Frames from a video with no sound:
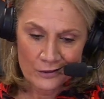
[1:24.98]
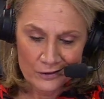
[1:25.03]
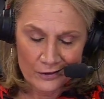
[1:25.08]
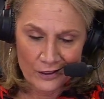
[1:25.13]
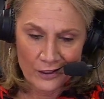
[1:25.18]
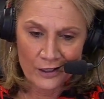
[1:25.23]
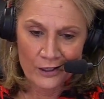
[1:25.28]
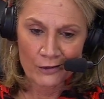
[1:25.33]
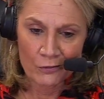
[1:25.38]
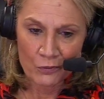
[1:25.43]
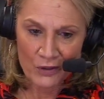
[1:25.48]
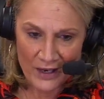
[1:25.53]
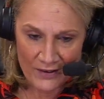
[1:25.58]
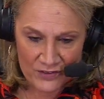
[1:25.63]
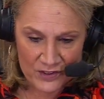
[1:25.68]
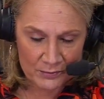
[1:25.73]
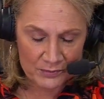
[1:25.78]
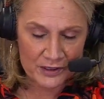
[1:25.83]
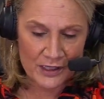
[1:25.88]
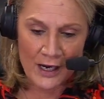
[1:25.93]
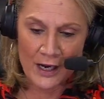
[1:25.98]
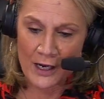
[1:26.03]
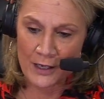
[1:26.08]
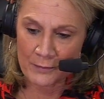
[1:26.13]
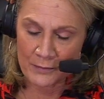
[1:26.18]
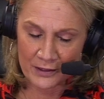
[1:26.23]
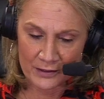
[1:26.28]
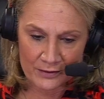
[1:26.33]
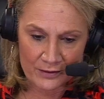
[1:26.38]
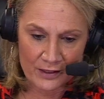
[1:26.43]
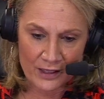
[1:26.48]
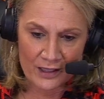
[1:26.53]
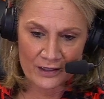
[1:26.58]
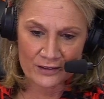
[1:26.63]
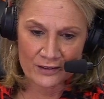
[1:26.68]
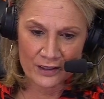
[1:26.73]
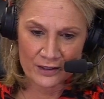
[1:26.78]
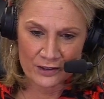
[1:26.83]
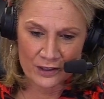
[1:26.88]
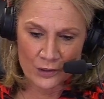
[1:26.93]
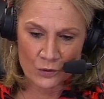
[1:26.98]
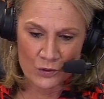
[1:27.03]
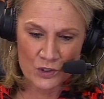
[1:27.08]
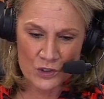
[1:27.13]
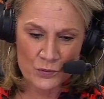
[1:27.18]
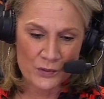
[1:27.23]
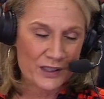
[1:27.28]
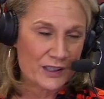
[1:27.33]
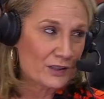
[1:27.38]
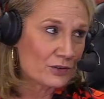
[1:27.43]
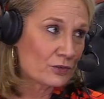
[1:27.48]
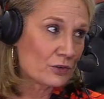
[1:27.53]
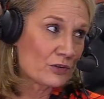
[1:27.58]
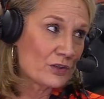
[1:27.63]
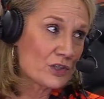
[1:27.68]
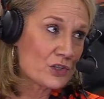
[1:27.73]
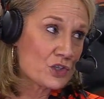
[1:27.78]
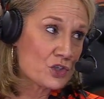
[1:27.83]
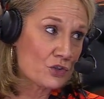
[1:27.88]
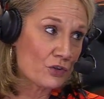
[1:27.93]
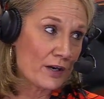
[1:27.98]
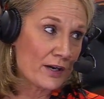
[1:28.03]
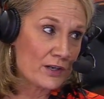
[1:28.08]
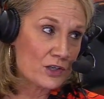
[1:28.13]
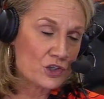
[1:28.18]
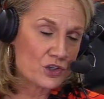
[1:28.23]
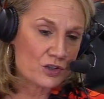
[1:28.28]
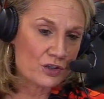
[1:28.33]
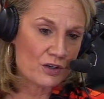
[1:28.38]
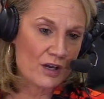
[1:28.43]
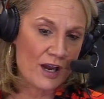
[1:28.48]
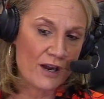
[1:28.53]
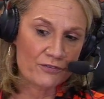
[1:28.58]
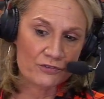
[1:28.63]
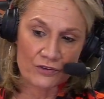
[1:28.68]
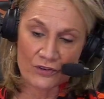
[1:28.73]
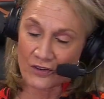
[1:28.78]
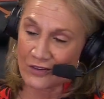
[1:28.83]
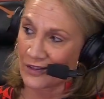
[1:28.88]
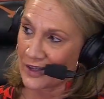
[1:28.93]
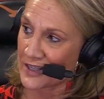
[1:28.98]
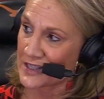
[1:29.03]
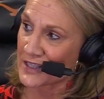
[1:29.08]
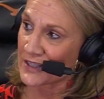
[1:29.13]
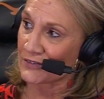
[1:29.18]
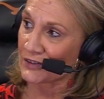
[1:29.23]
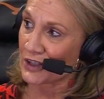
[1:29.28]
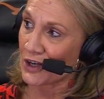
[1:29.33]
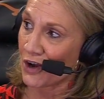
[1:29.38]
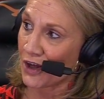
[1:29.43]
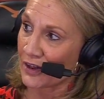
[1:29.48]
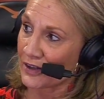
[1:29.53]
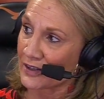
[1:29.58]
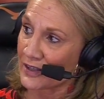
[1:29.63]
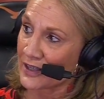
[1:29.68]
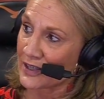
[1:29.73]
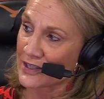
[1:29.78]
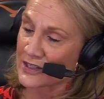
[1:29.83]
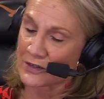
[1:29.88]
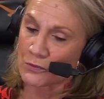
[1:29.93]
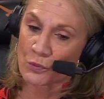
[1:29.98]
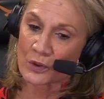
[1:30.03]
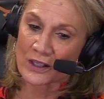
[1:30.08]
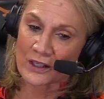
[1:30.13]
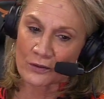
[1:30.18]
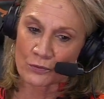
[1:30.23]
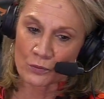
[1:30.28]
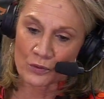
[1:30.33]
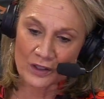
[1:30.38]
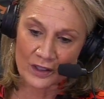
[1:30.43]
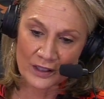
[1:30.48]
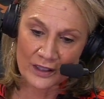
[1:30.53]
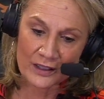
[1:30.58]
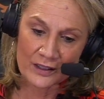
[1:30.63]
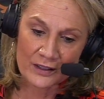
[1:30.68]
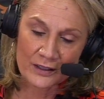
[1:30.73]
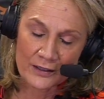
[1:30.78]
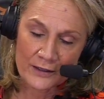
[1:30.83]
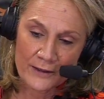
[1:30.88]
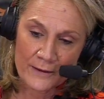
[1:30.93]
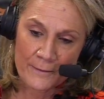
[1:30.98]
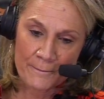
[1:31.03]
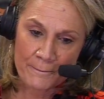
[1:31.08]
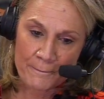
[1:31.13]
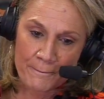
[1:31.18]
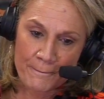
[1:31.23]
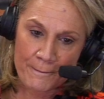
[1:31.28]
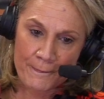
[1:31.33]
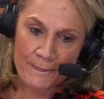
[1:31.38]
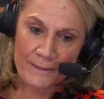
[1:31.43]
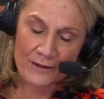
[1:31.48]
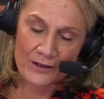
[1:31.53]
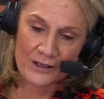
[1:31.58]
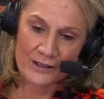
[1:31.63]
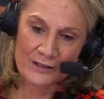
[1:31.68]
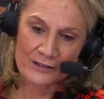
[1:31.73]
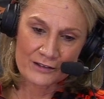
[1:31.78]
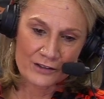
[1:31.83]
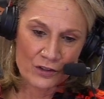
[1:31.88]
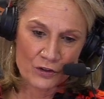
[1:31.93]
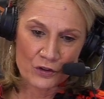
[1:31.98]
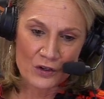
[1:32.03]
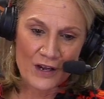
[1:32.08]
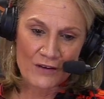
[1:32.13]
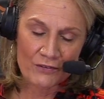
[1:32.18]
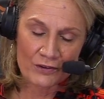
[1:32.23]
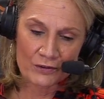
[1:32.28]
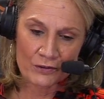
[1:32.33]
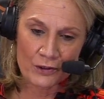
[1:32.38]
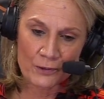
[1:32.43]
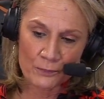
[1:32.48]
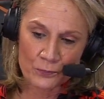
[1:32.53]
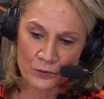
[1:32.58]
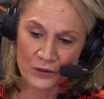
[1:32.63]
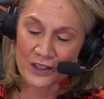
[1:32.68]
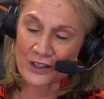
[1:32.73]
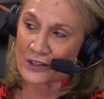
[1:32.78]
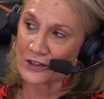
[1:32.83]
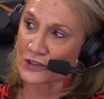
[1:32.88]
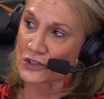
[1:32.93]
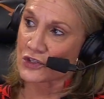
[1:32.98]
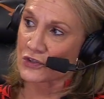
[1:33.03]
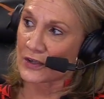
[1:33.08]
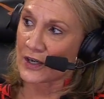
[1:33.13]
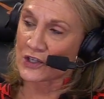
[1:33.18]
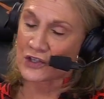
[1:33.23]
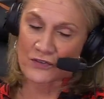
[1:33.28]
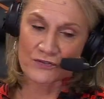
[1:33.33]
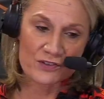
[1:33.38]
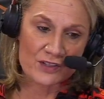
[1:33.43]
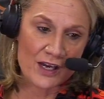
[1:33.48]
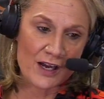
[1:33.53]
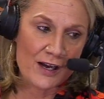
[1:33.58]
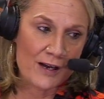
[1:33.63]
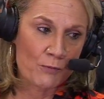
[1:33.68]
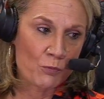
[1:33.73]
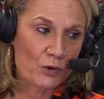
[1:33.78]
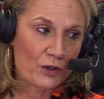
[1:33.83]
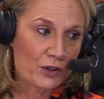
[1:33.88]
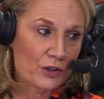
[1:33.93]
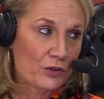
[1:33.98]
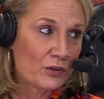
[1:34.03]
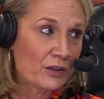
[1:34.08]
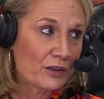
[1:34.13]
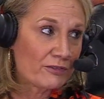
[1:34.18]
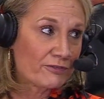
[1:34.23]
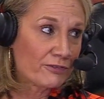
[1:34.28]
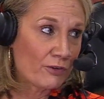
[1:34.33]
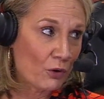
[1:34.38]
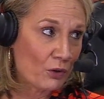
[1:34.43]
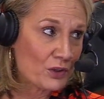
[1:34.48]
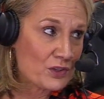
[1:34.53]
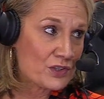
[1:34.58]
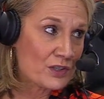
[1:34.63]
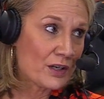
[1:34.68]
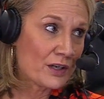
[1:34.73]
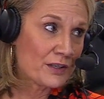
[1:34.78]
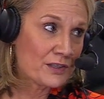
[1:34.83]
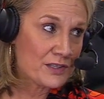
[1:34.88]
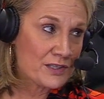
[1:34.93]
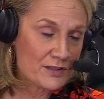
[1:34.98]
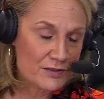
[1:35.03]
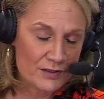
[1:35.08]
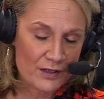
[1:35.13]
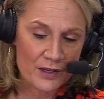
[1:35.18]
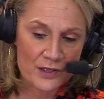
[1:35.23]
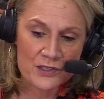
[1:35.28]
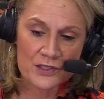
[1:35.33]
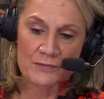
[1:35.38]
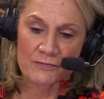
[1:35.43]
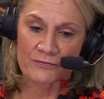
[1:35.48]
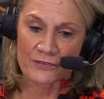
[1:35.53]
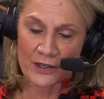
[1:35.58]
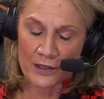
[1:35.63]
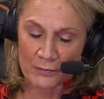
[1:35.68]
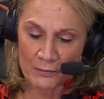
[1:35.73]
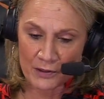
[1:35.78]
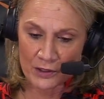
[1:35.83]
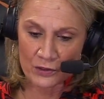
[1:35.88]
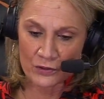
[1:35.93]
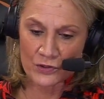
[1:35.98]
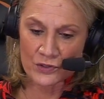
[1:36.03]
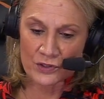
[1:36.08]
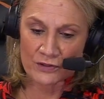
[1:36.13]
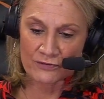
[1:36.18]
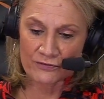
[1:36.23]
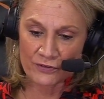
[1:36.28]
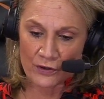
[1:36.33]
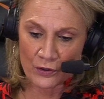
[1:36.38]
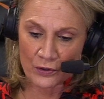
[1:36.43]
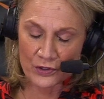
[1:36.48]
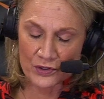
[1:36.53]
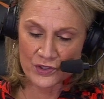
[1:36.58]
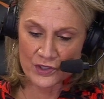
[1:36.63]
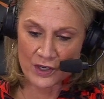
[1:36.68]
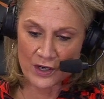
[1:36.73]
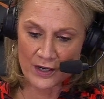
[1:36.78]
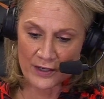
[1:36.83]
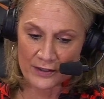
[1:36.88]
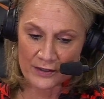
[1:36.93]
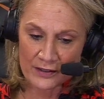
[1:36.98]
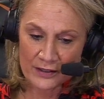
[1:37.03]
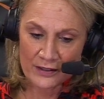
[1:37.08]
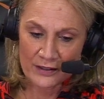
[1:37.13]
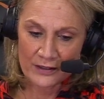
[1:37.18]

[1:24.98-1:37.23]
uh, we have some time, and I, I, think once we get through this stretch after the Thanksgiving holidays and we can really, uh, you know, you have a, a, pretty good stretch of time where you can focus on, on some fundamentals and focus on